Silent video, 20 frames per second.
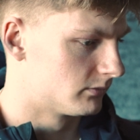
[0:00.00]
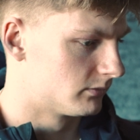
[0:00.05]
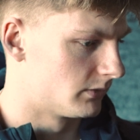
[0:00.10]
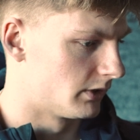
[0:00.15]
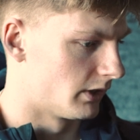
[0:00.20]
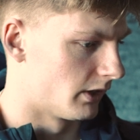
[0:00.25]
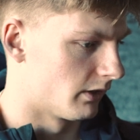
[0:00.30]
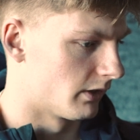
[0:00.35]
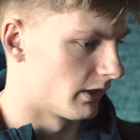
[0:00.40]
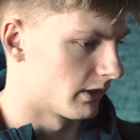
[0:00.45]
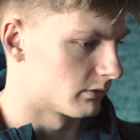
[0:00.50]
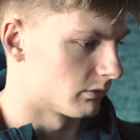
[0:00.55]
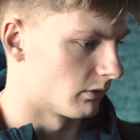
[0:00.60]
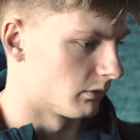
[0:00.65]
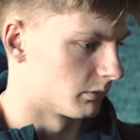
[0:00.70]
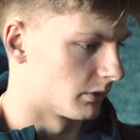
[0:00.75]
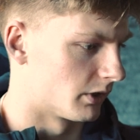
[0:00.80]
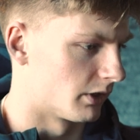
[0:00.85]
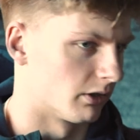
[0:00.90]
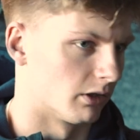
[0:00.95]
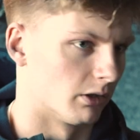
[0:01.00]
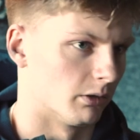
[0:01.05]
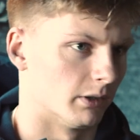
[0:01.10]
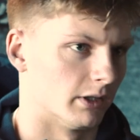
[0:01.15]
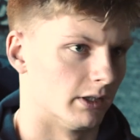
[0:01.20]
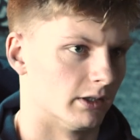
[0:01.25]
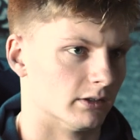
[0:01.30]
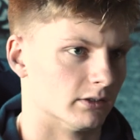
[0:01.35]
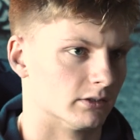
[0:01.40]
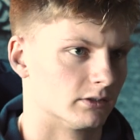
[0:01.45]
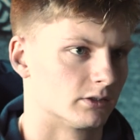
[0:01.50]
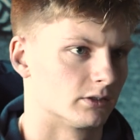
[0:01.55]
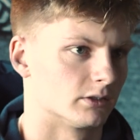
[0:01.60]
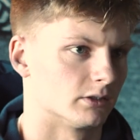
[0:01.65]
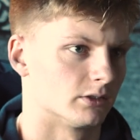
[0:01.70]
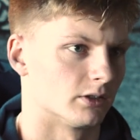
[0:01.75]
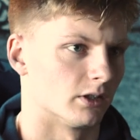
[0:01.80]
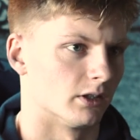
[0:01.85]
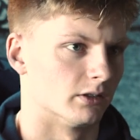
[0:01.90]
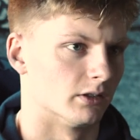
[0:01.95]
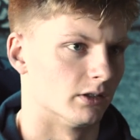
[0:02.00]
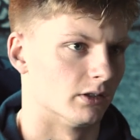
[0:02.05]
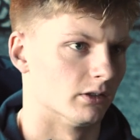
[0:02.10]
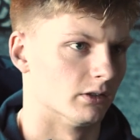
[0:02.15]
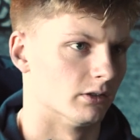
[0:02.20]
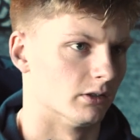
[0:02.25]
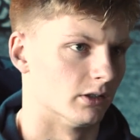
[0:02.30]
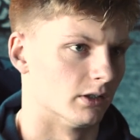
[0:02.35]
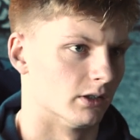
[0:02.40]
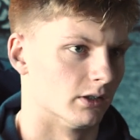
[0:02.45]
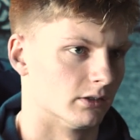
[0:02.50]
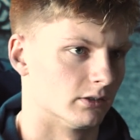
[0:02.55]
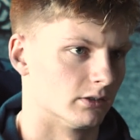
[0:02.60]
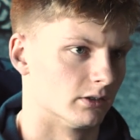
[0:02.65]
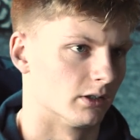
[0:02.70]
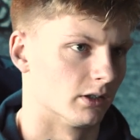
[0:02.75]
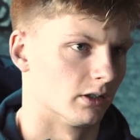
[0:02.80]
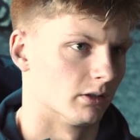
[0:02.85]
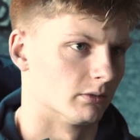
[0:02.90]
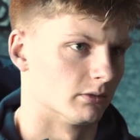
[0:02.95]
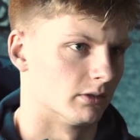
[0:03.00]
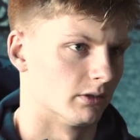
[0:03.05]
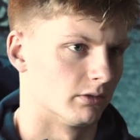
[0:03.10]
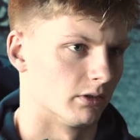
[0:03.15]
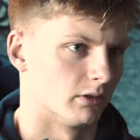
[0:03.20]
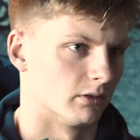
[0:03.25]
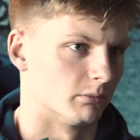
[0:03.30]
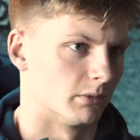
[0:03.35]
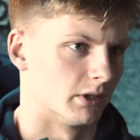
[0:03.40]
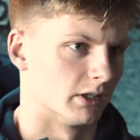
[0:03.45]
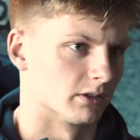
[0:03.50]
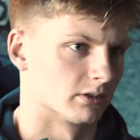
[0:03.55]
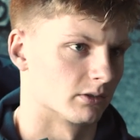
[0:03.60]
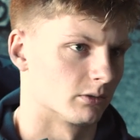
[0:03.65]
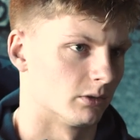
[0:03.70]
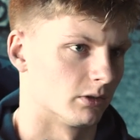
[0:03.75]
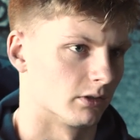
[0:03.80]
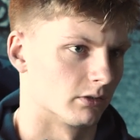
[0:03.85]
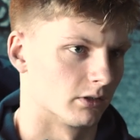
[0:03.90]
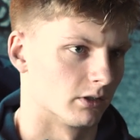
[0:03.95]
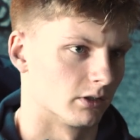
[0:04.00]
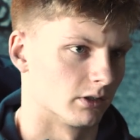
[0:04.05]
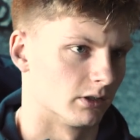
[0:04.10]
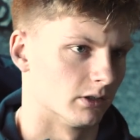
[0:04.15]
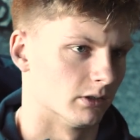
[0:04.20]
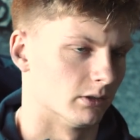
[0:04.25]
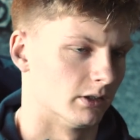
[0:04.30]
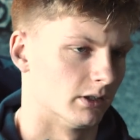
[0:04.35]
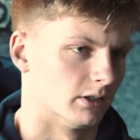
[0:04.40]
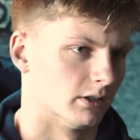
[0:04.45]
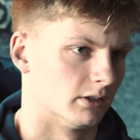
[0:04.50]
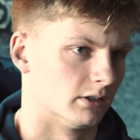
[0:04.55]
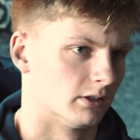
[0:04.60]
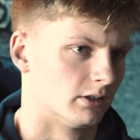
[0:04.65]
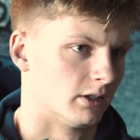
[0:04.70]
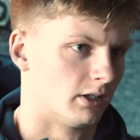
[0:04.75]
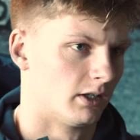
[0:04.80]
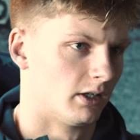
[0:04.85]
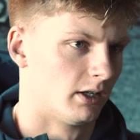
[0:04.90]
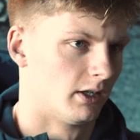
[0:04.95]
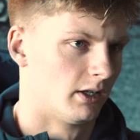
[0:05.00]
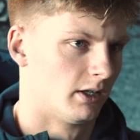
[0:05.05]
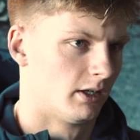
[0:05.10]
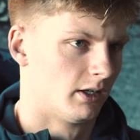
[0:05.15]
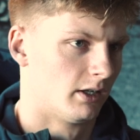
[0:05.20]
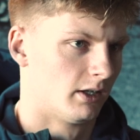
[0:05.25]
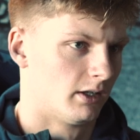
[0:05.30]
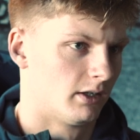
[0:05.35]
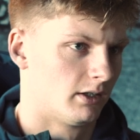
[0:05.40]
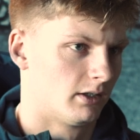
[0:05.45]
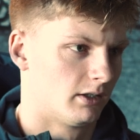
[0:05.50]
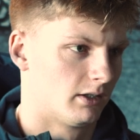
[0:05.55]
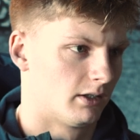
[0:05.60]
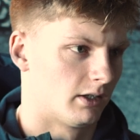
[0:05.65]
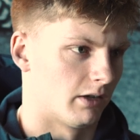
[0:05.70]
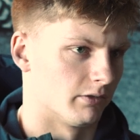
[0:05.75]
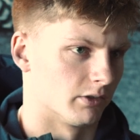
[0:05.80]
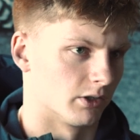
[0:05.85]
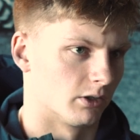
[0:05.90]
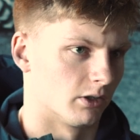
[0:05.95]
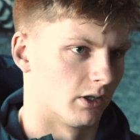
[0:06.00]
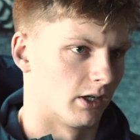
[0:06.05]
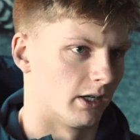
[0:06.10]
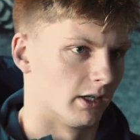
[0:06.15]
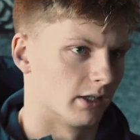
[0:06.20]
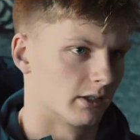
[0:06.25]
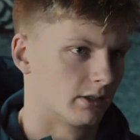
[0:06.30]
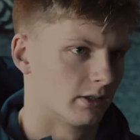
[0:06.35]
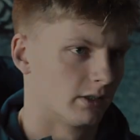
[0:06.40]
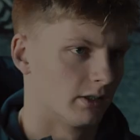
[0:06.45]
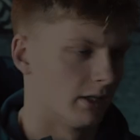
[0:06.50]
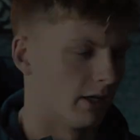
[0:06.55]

you know, that's what I'm going to go in trying to do. You know, if I'm in the squad, I've got to go in and have a crack.